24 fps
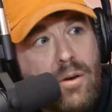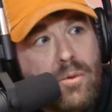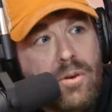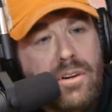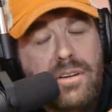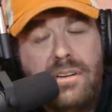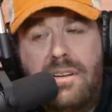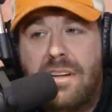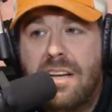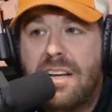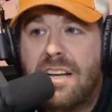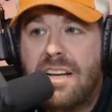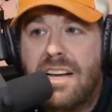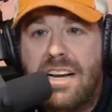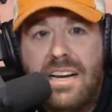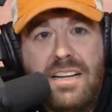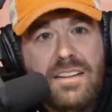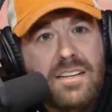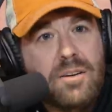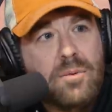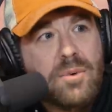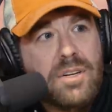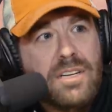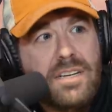one, and
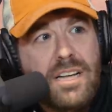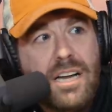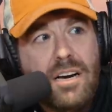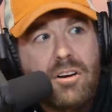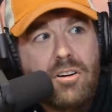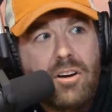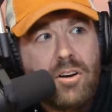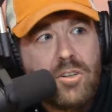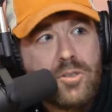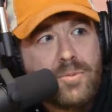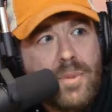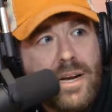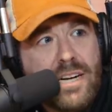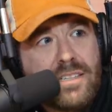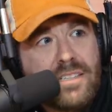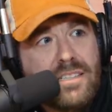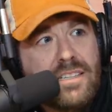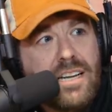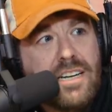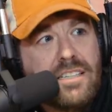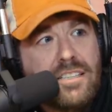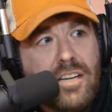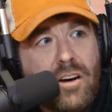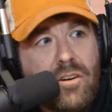then when Dale goes back to
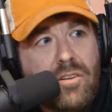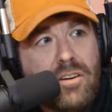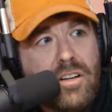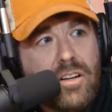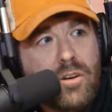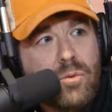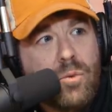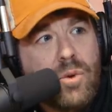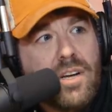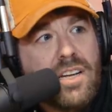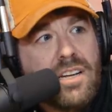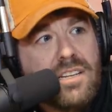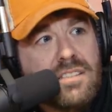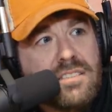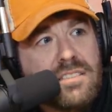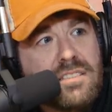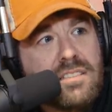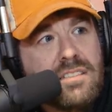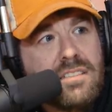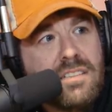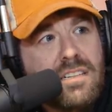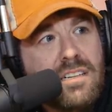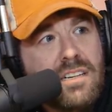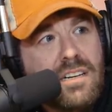Daytona and
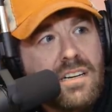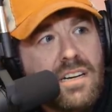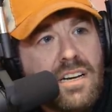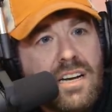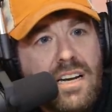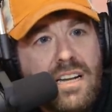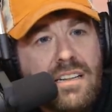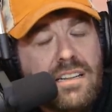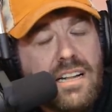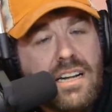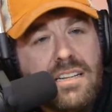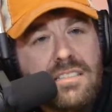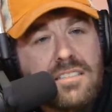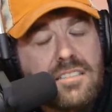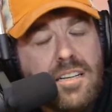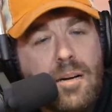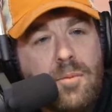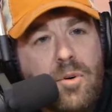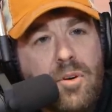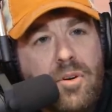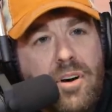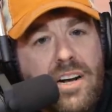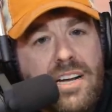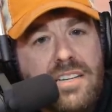wins mm-hmm. in that
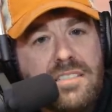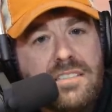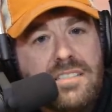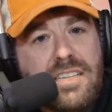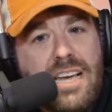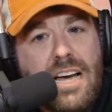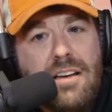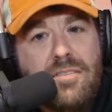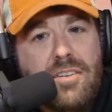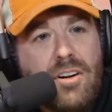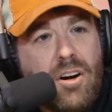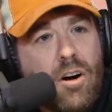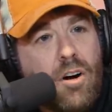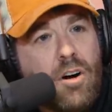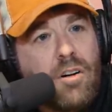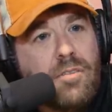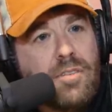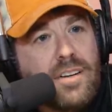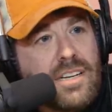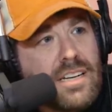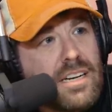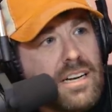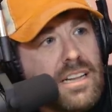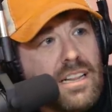summer race. Kevin
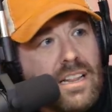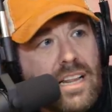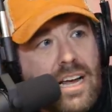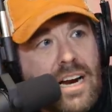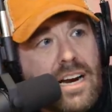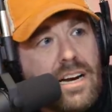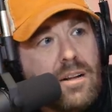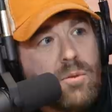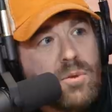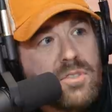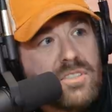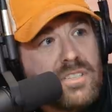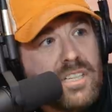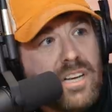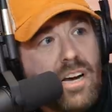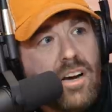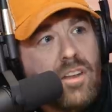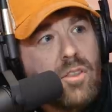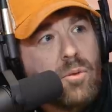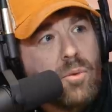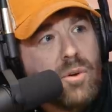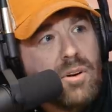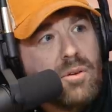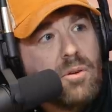Harvick in Atlanta was the
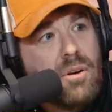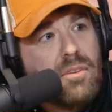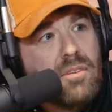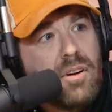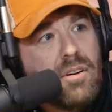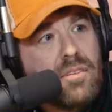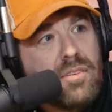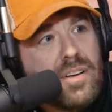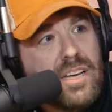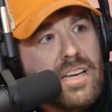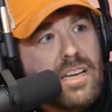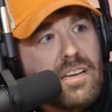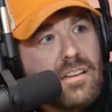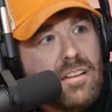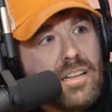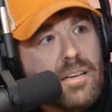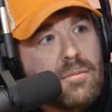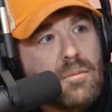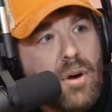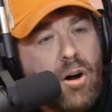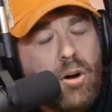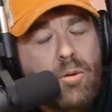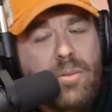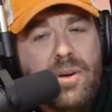other one of, of a yeah. healing
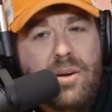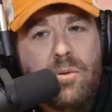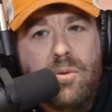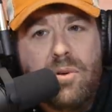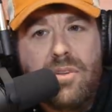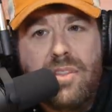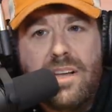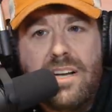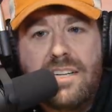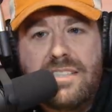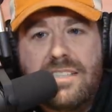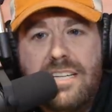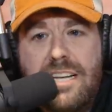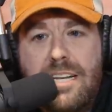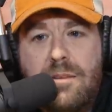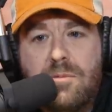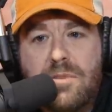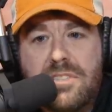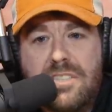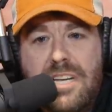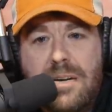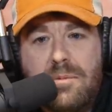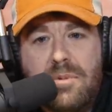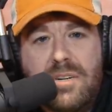moment where that team
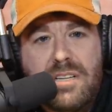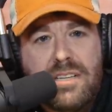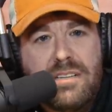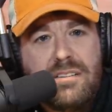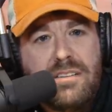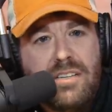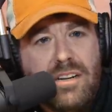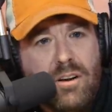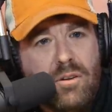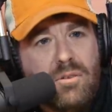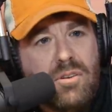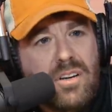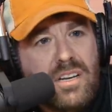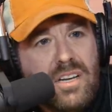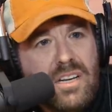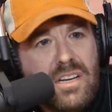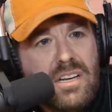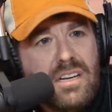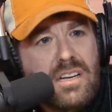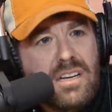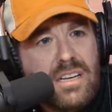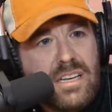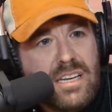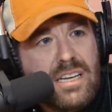was able to, you know,
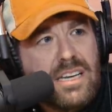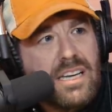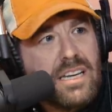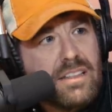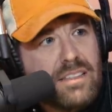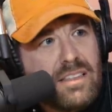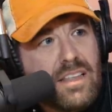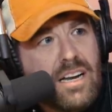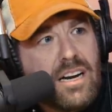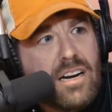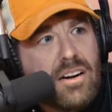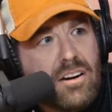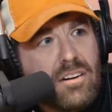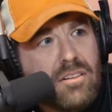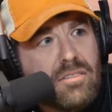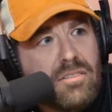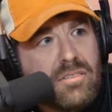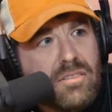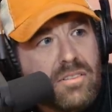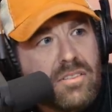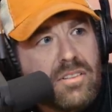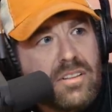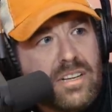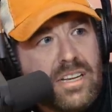get their
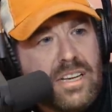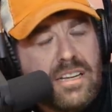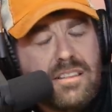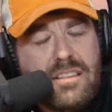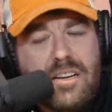get